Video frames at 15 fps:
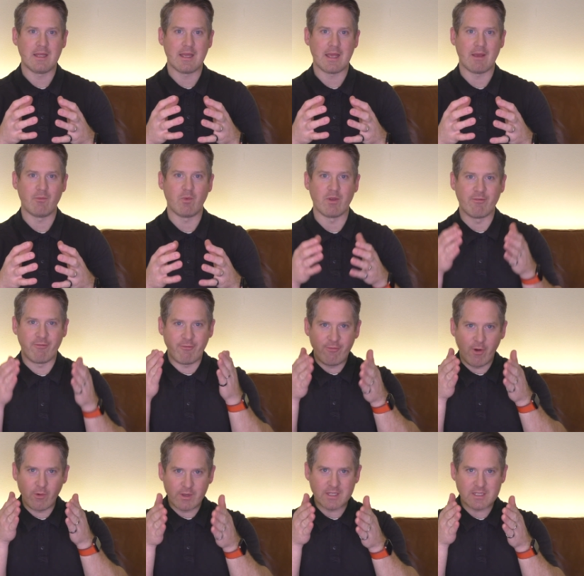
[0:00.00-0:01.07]
and we
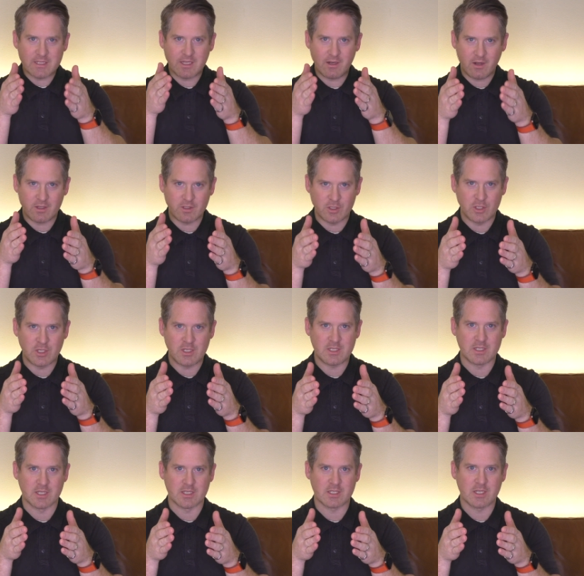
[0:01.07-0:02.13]
focus in on
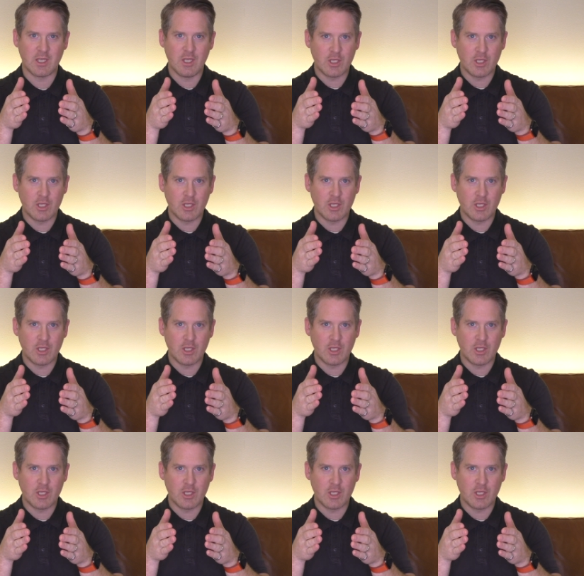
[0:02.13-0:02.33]
Jesus,